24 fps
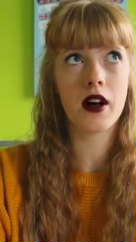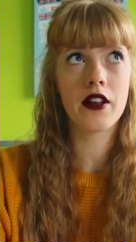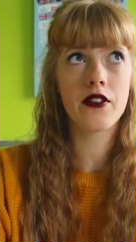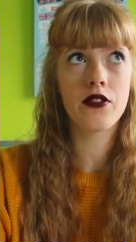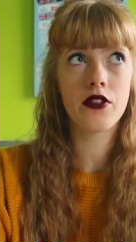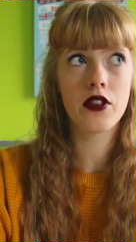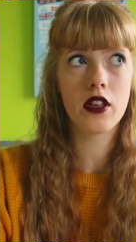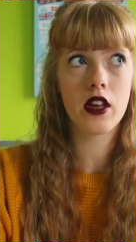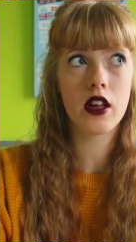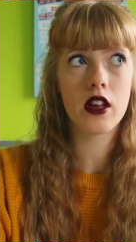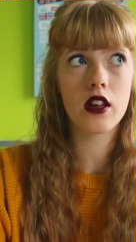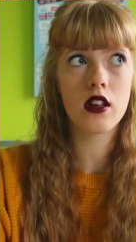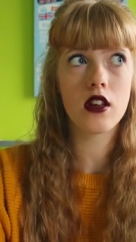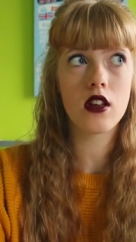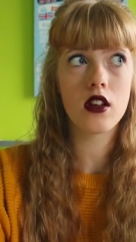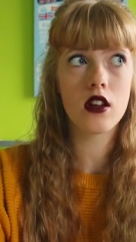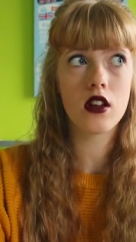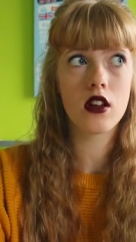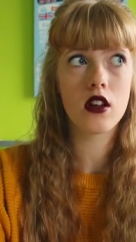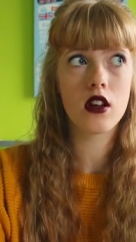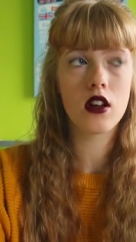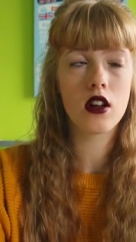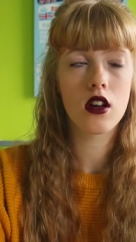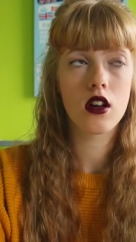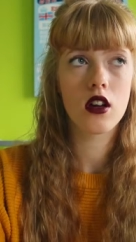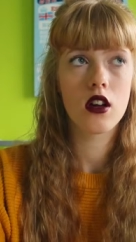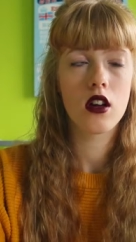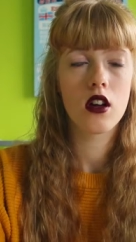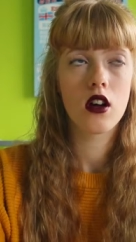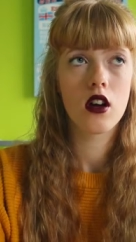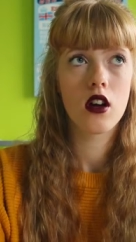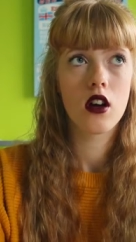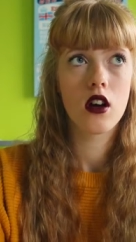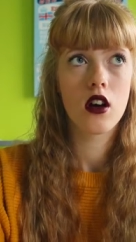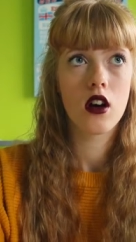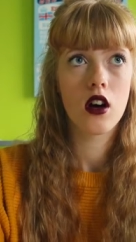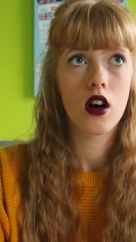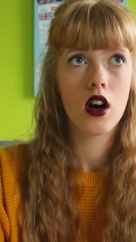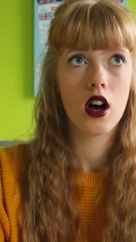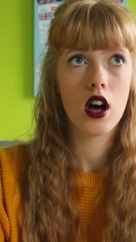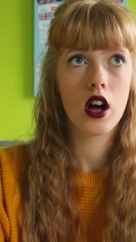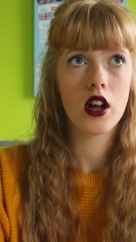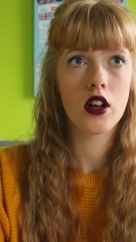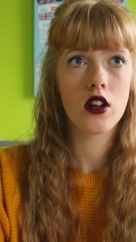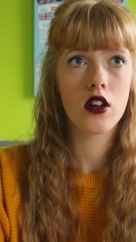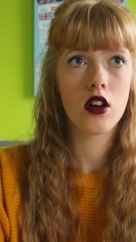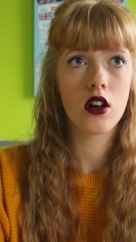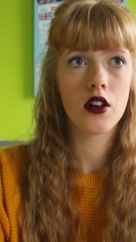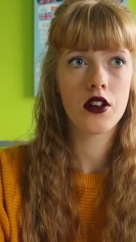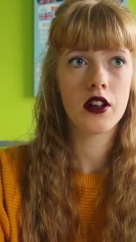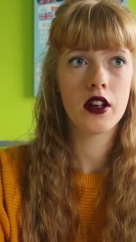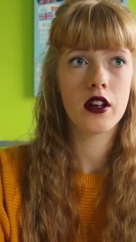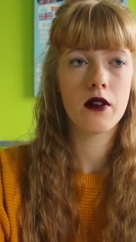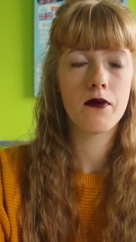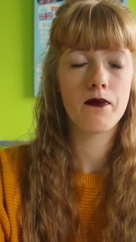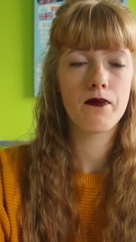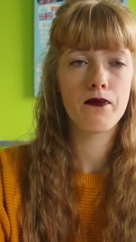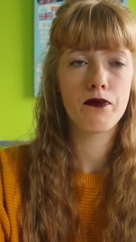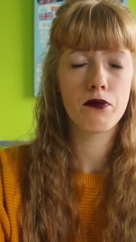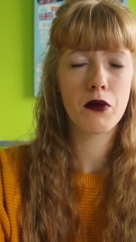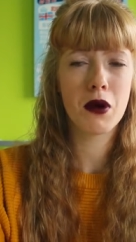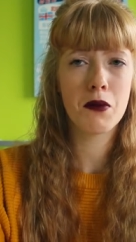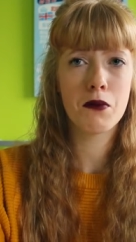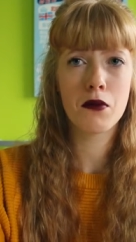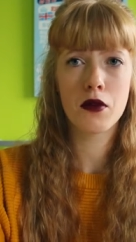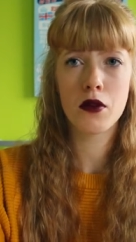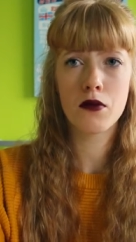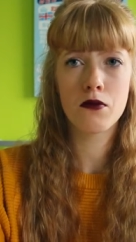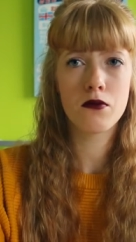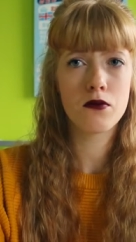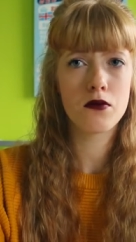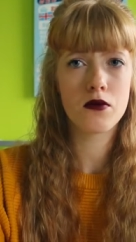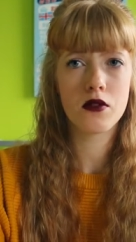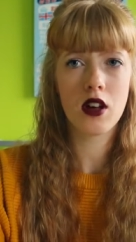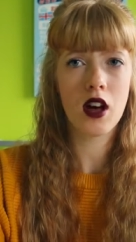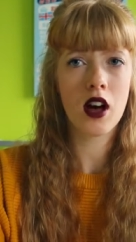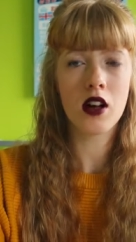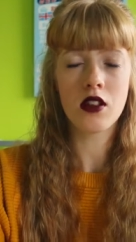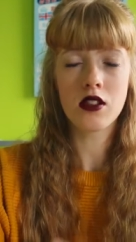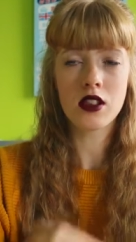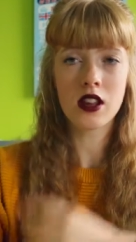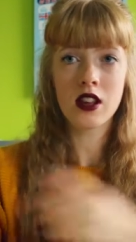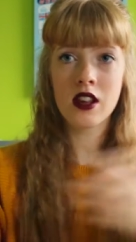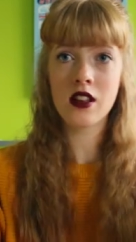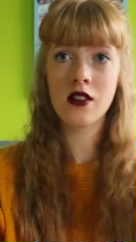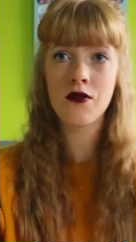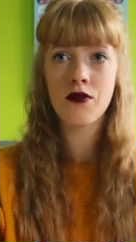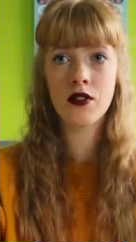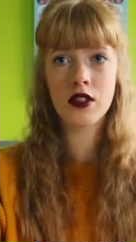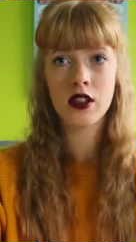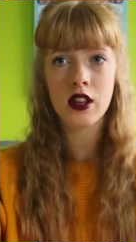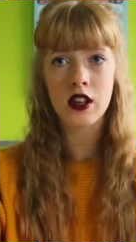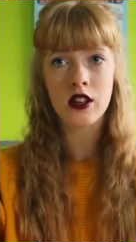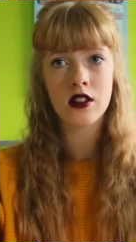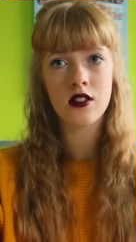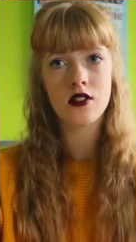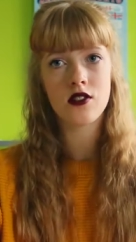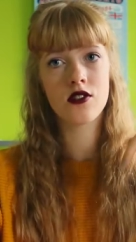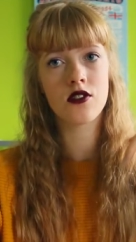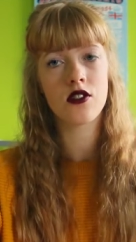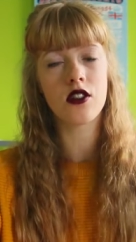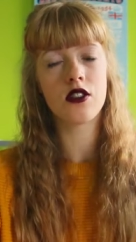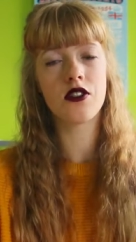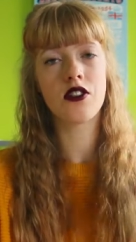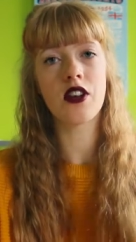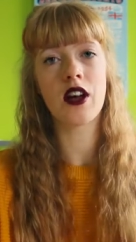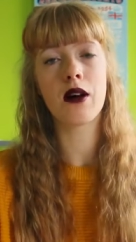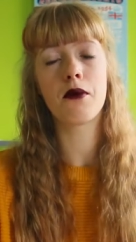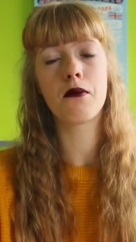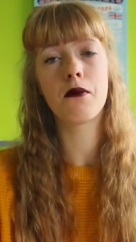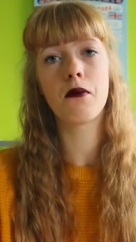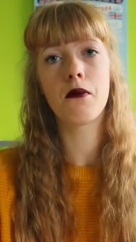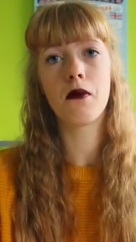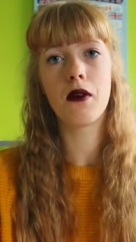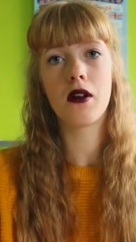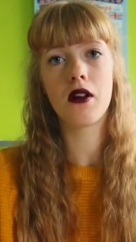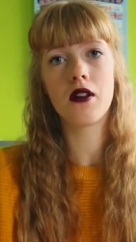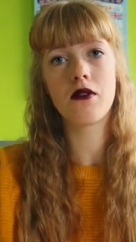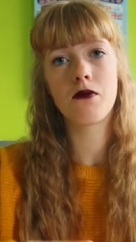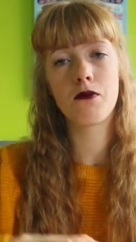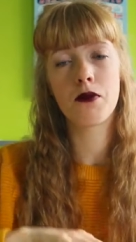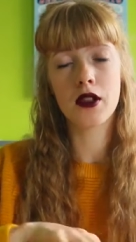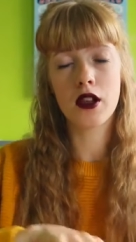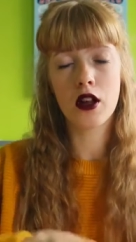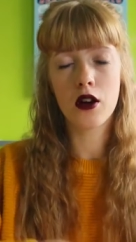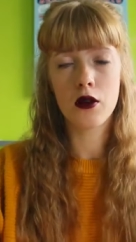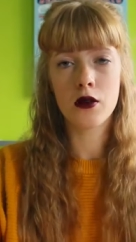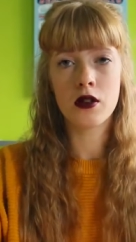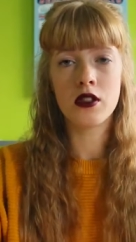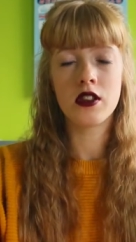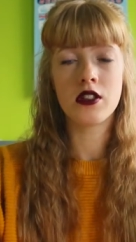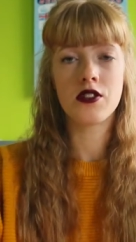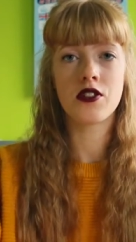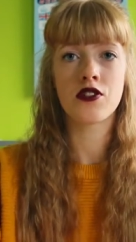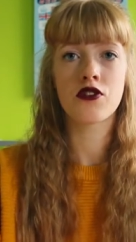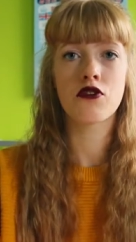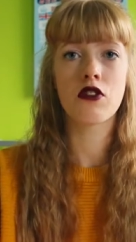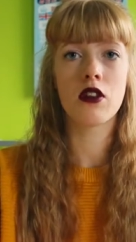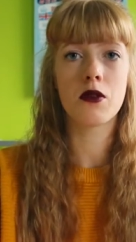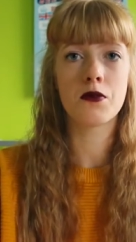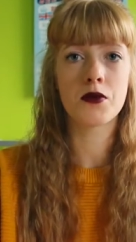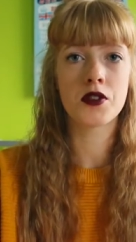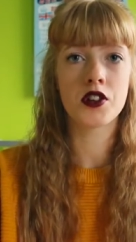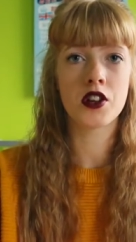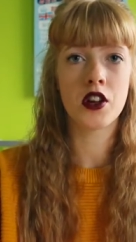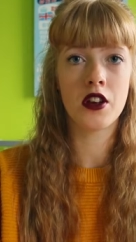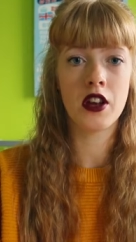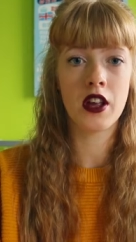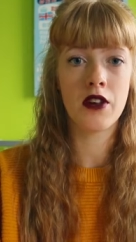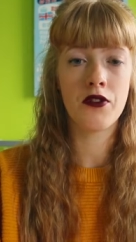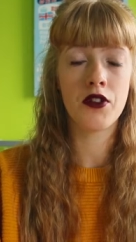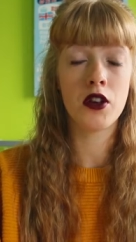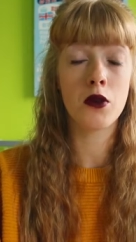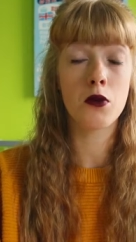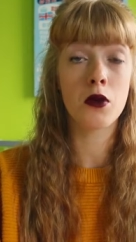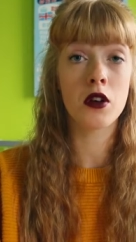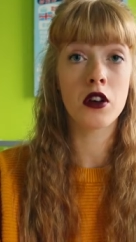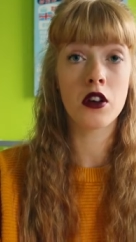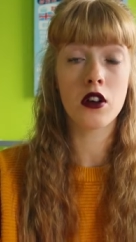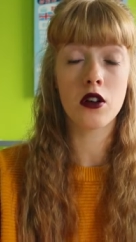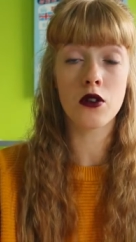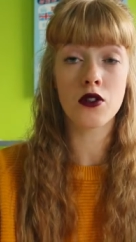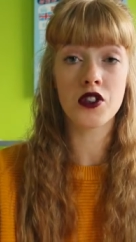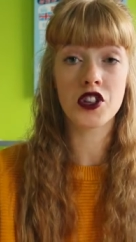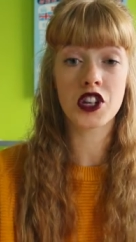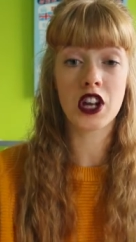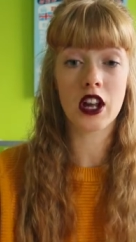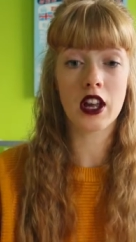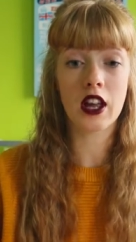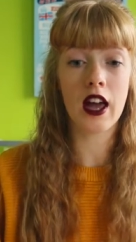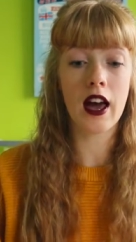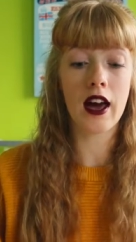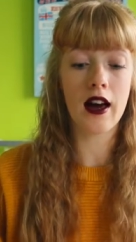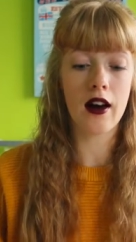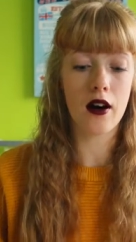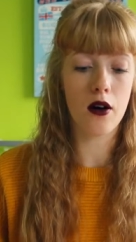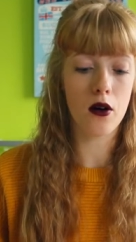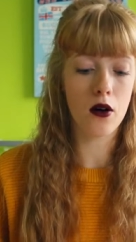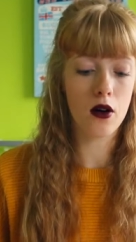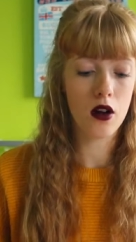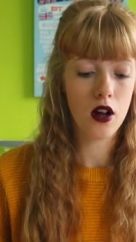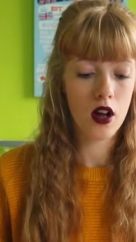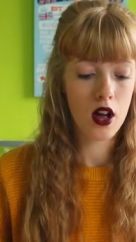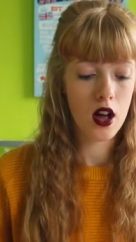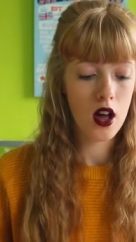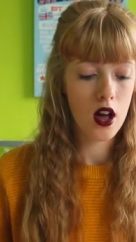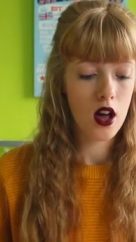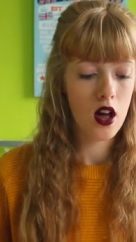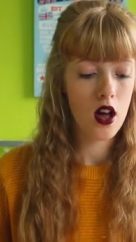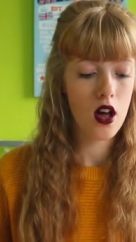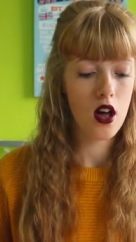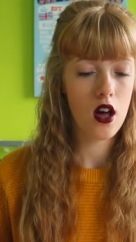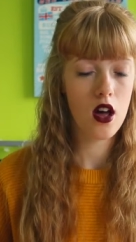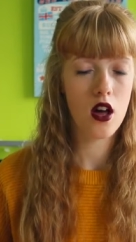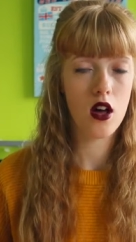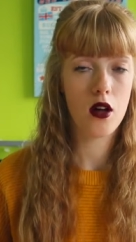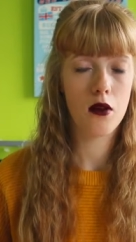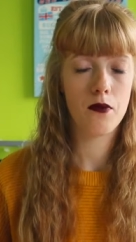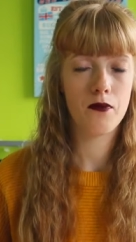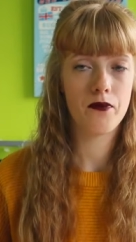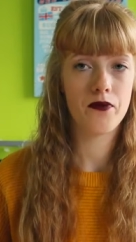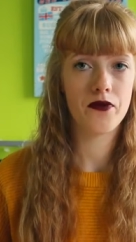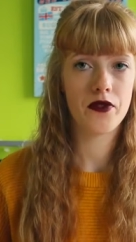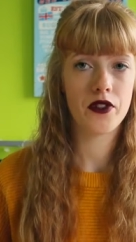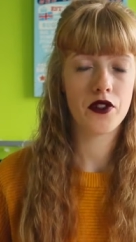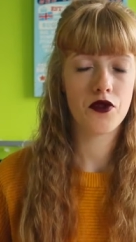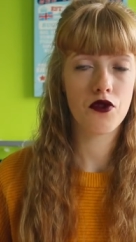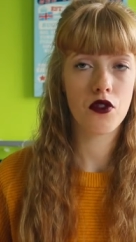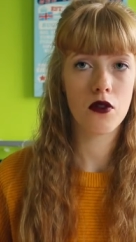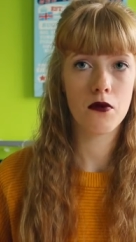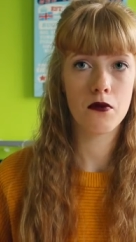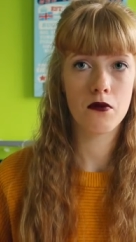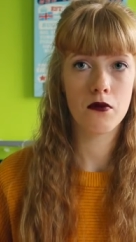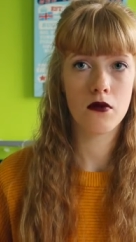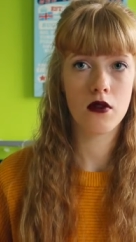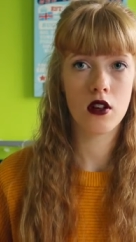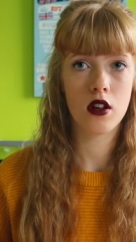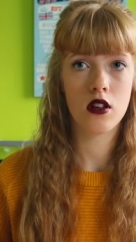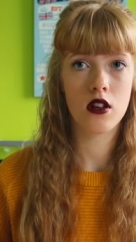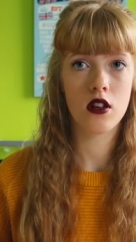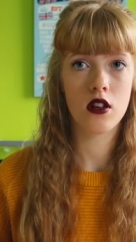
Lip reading: I think I got it, my mum, I'll leave a link down below in the description if you want to go and check it out. It's from